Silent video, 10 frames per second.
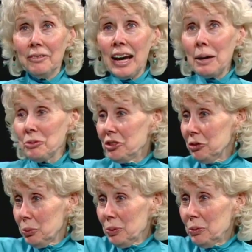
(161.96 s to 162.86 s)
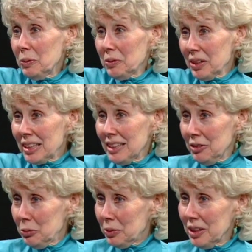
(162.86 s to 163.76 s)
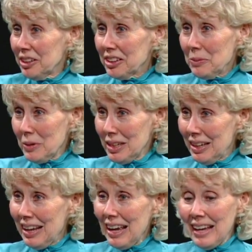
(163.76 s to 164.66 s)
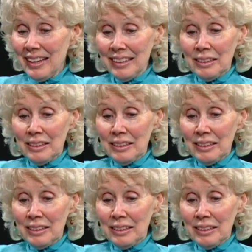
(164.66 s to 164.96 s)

of options when we were kids, were there? No. I mean, mm -mm.